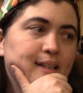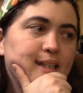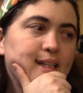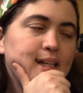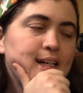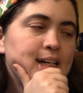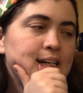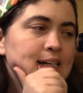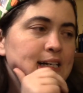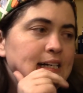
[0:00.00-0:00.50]

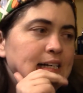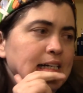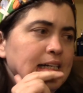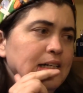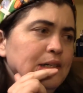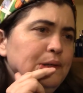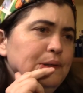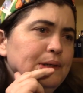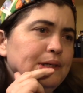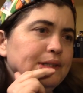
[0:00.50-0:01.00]
uh,
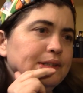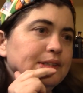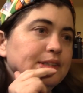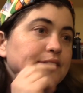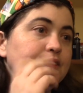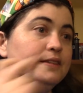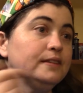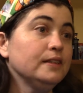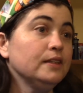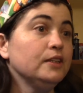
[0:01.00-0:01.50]
who
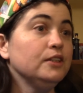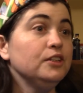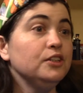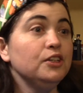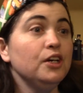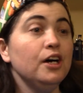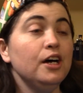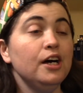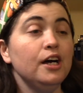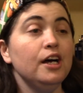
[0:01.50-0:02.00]
else?
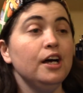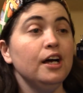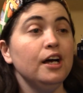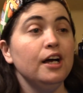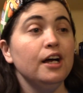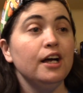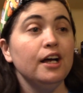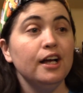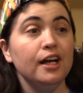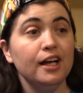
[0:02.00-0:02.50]

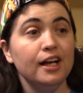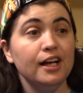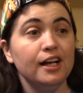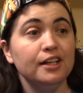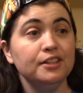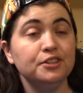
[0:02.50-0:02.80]
Uh,